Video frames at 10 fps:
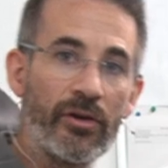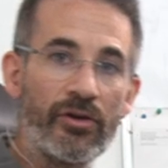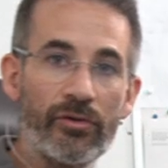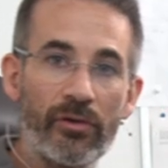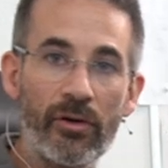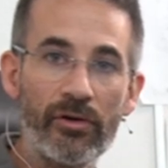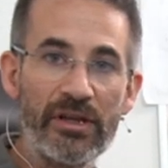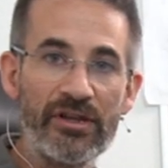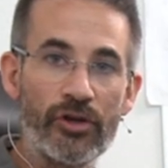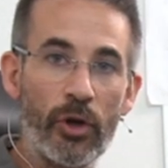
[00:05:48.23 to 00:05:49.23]
your
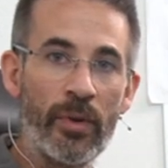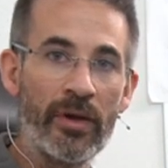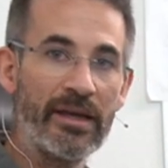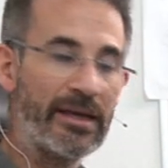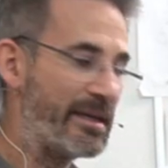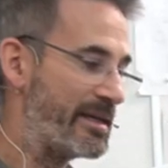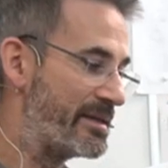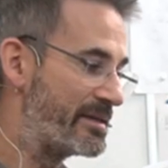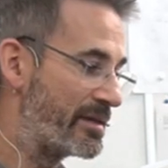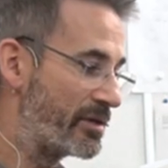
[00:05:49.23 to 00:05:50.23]
only job
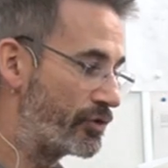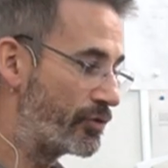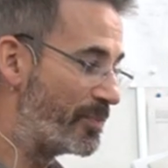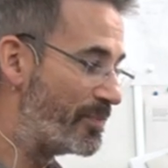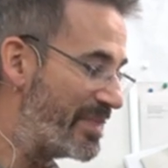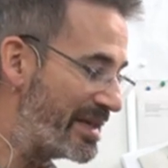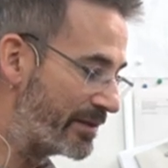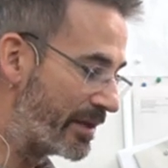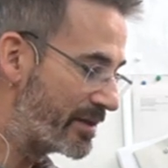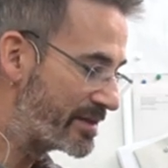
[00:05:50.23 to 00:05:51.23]
is to build